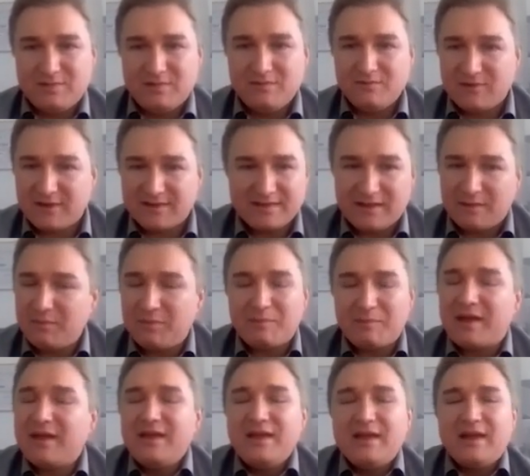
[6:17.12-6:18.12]
For example,
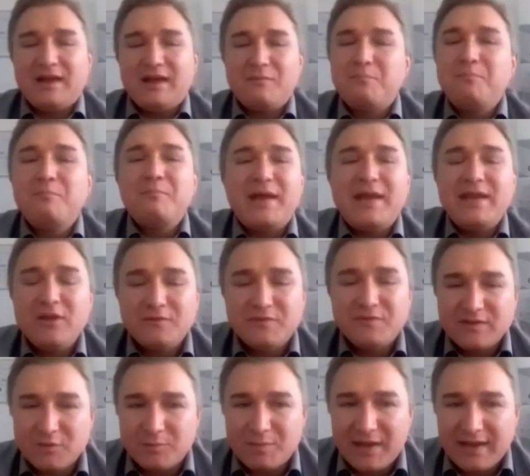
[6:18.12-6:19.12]
many of the
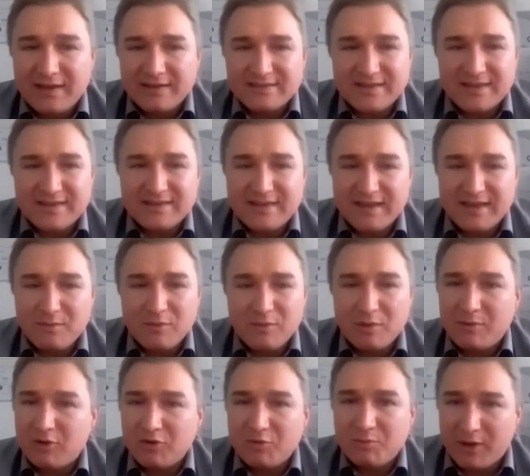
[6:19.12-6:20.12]
suppliers can tell me
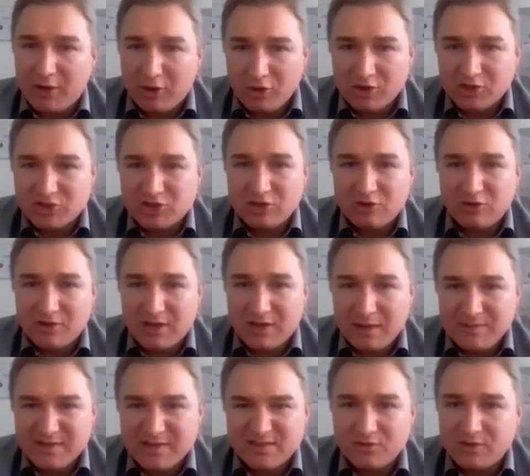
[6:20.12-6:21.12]
about biology or
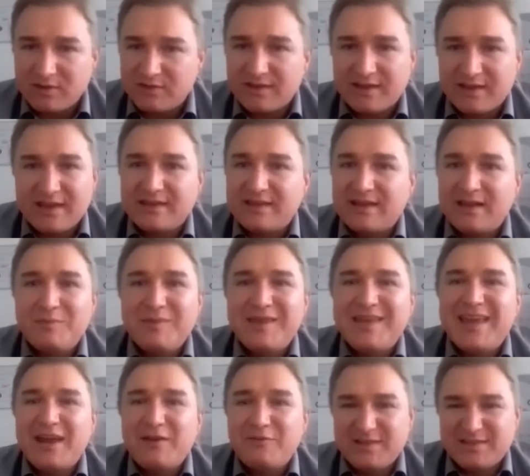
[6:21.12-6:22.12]
chemistry. They can tell
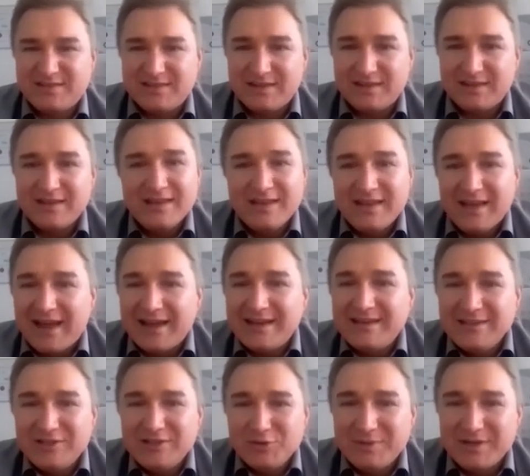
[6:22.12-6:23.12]
me everything. I
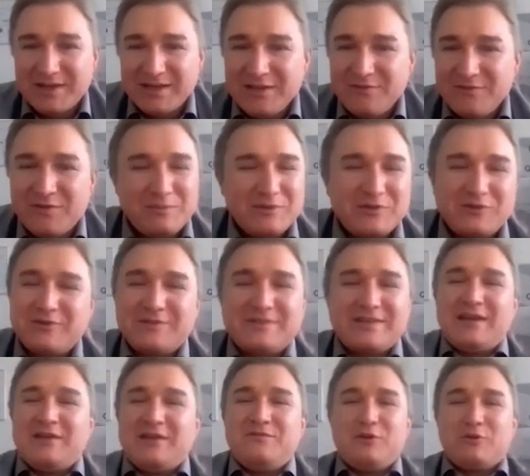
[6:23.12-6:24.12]
need to believe it because I
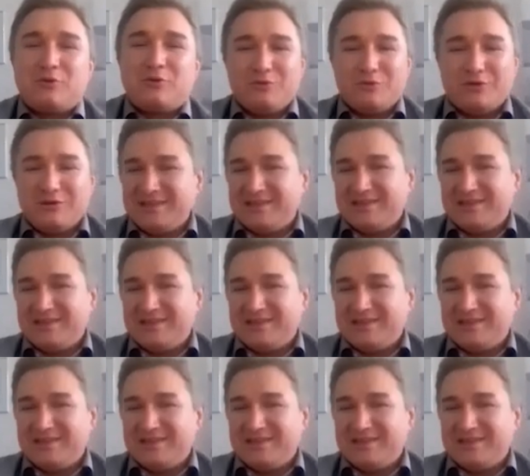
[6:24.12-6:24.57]
have no clue.